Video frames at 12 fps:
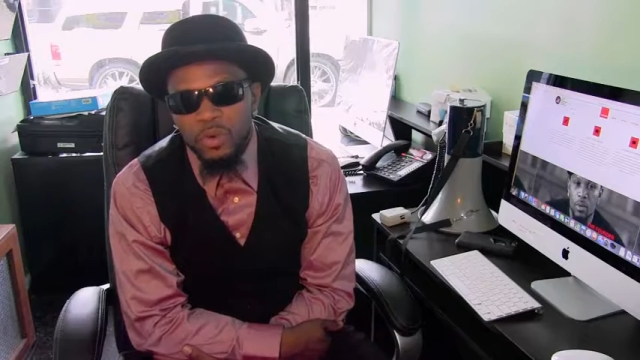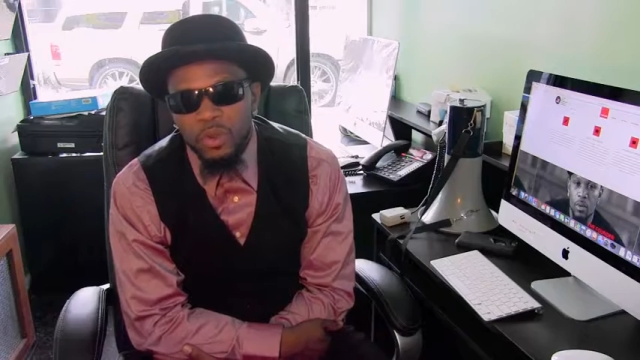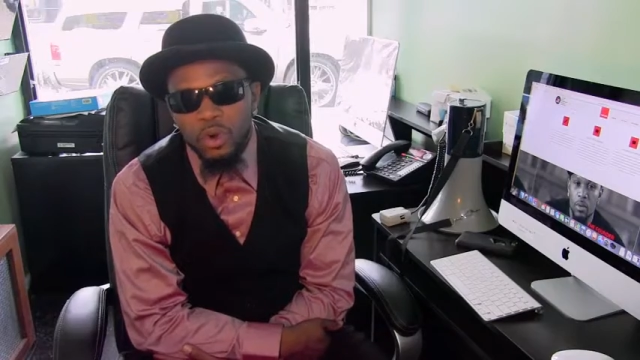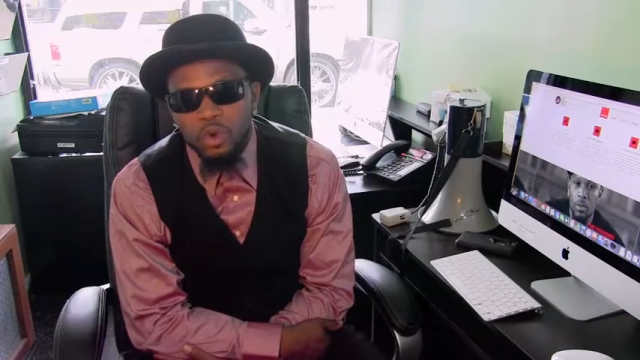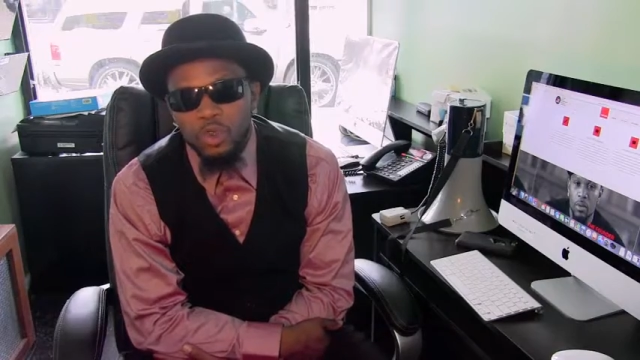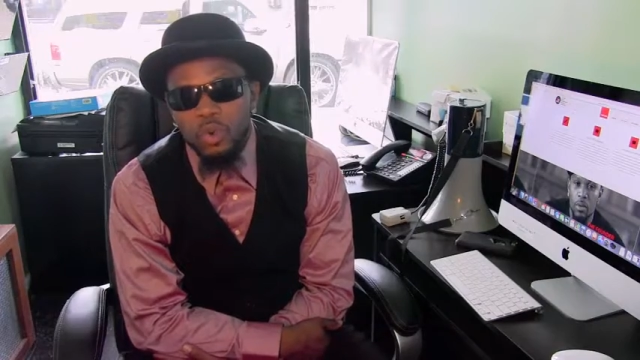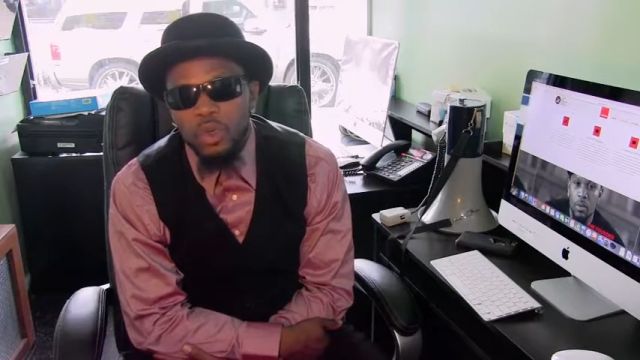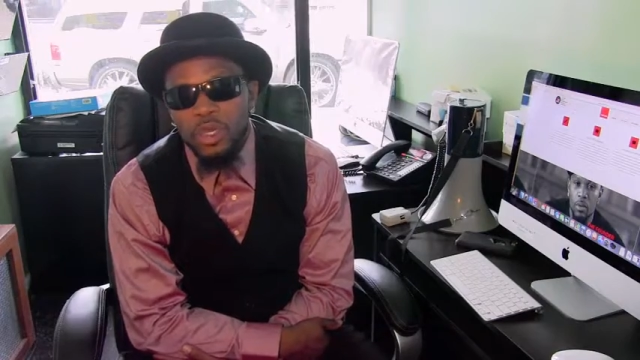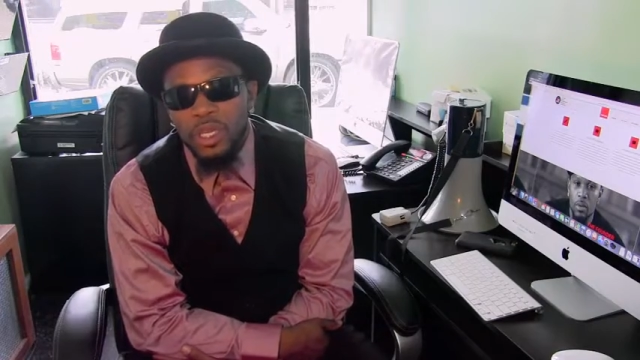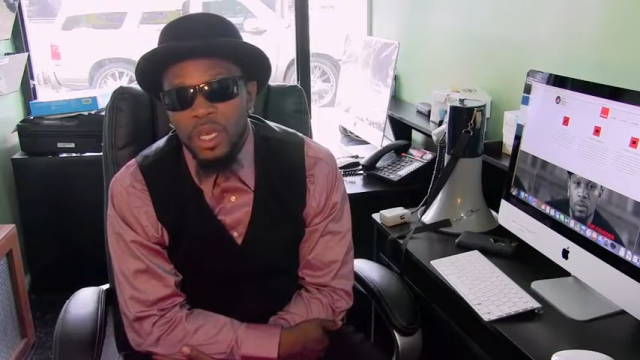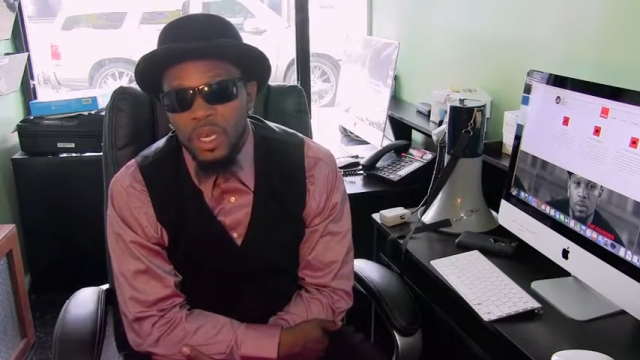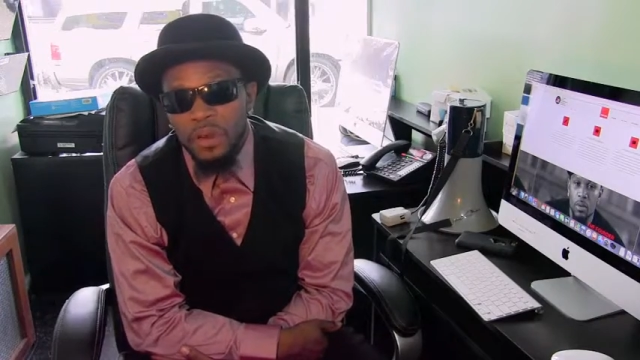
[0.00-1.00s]
or those who
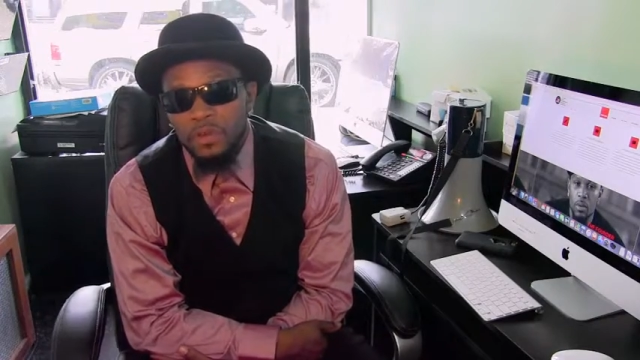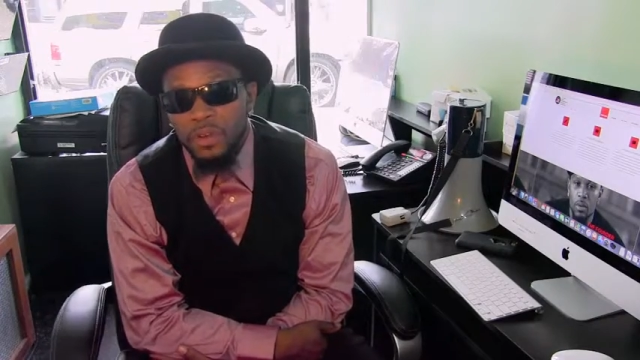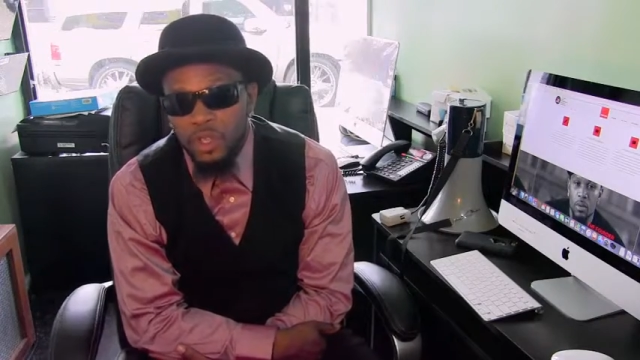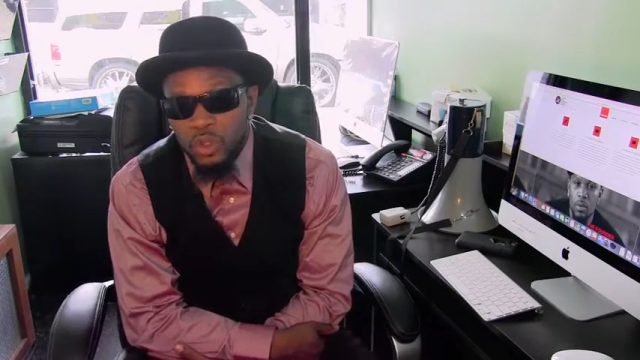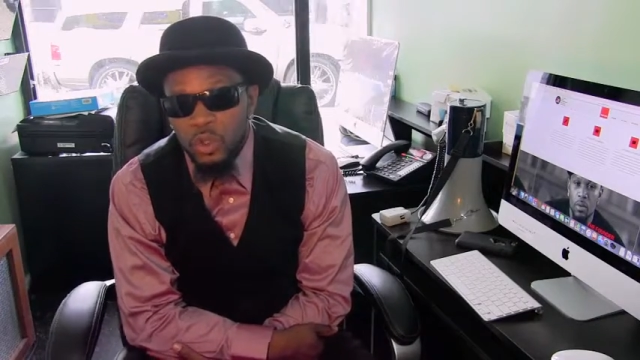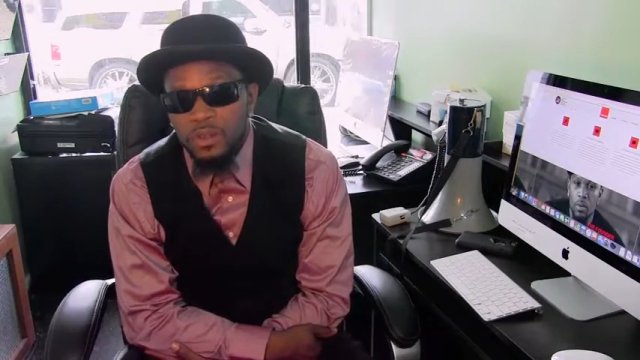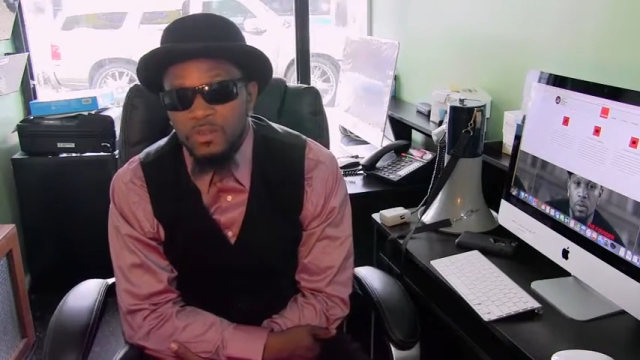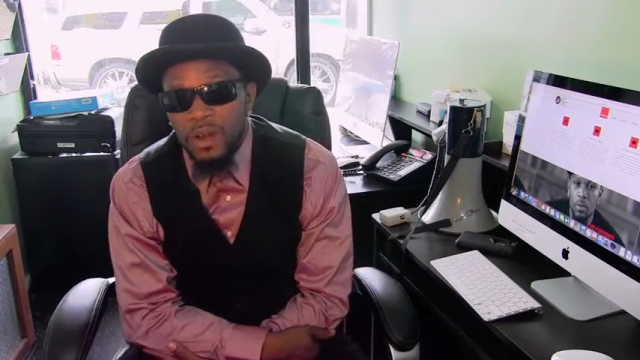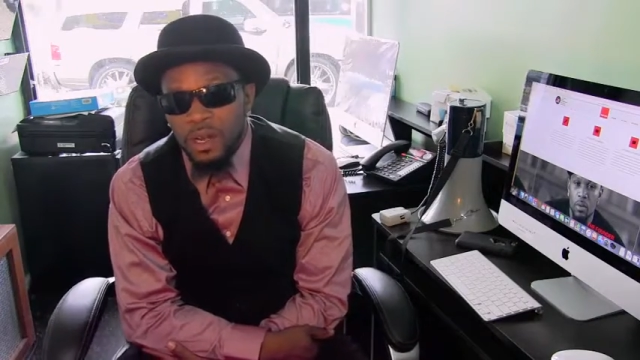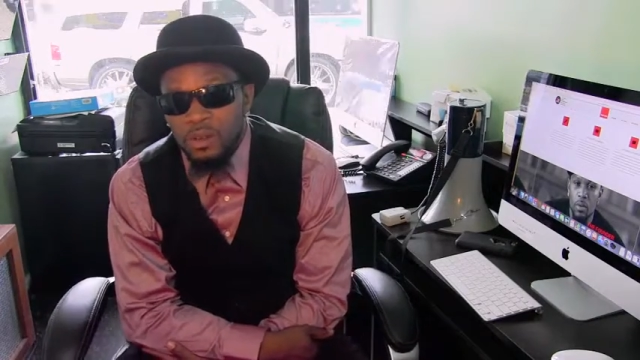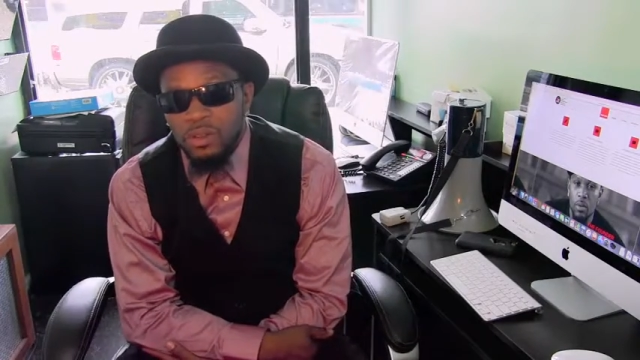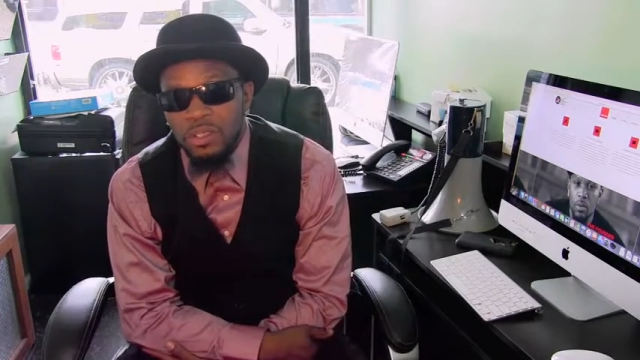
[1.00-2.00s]
would eventually
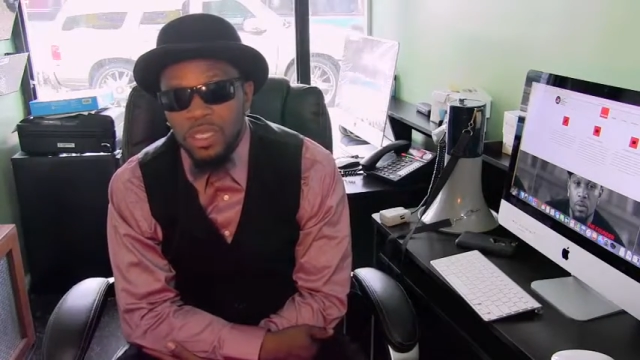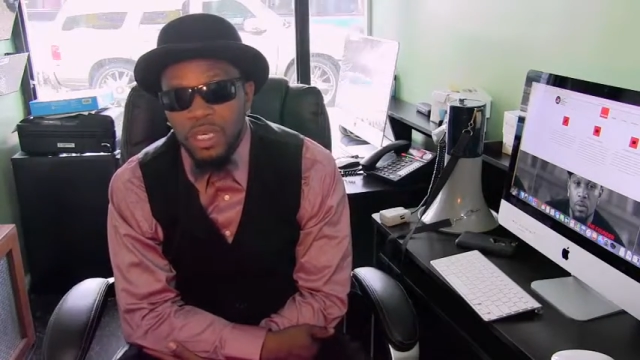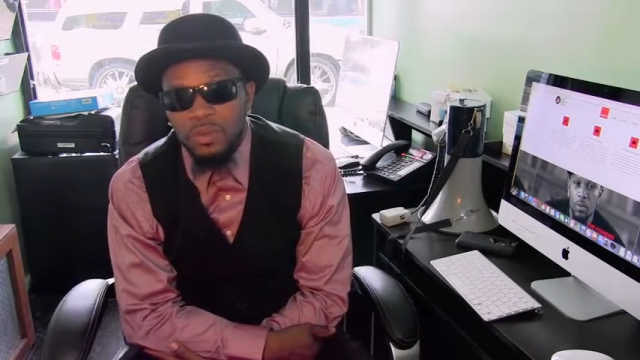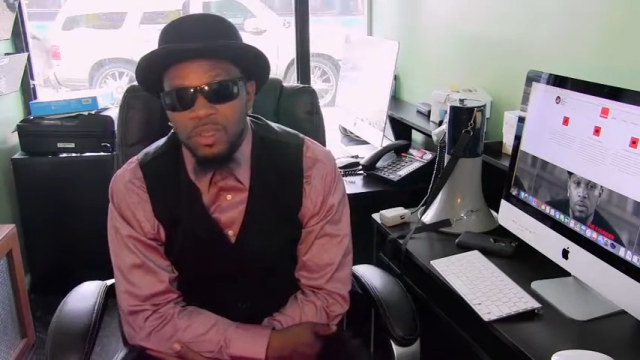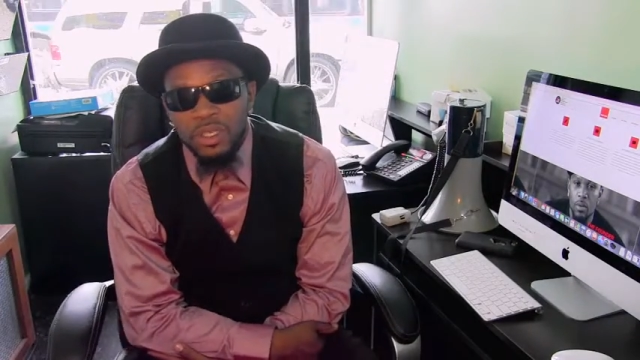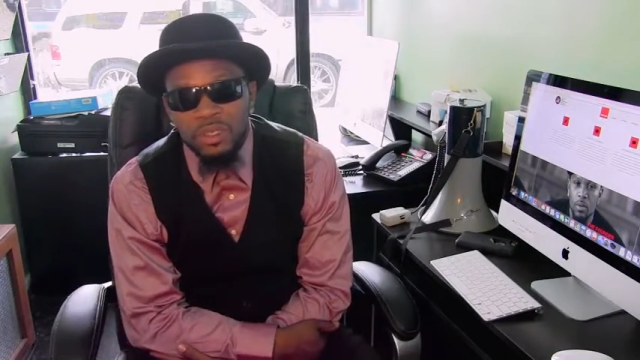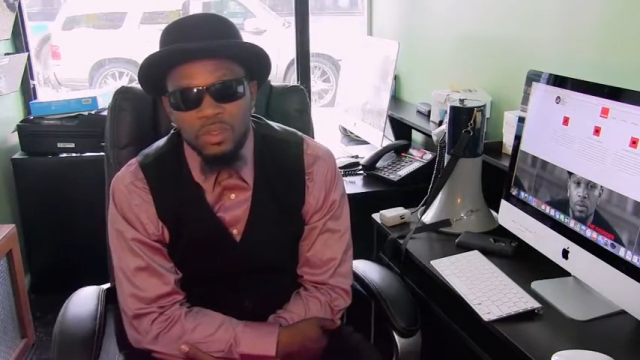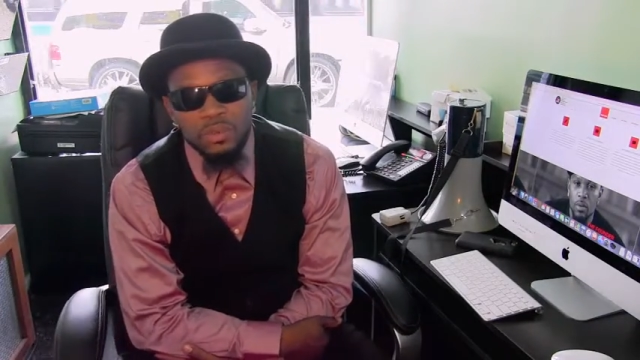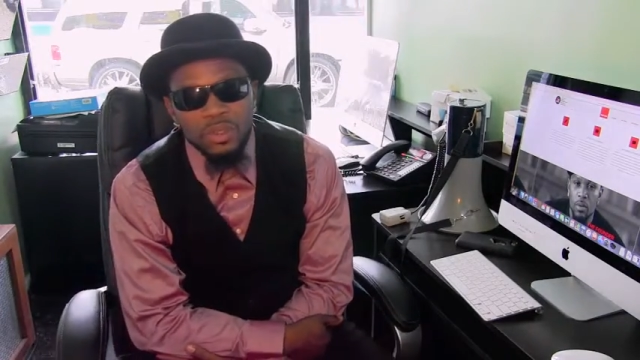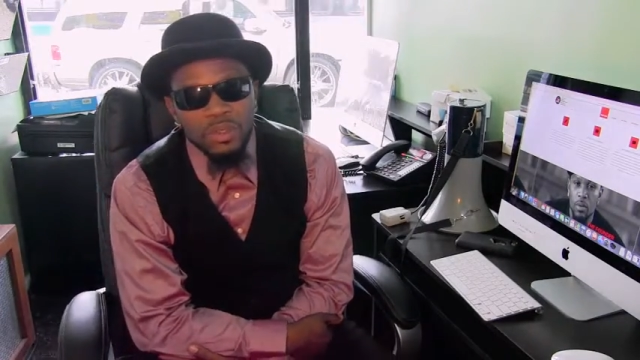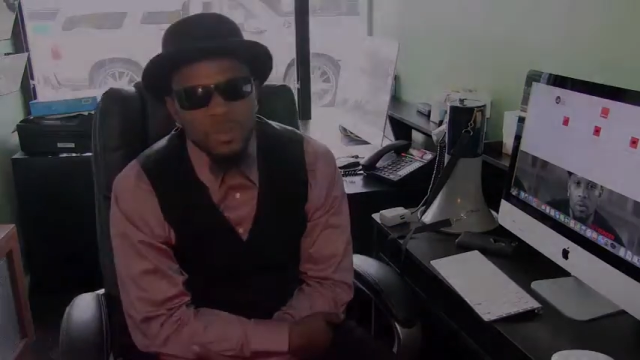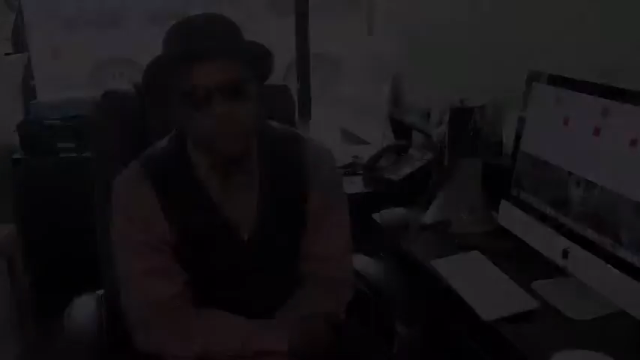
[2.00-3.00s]
follow the same
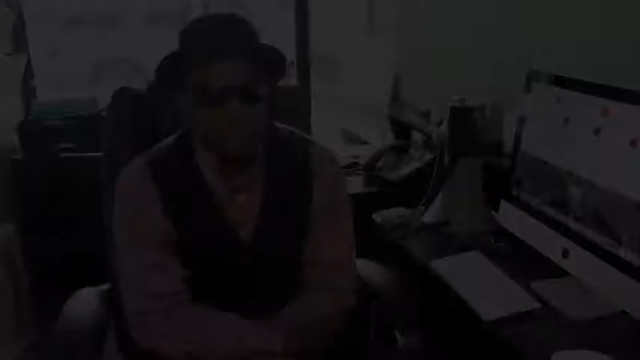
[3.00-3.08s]
systems.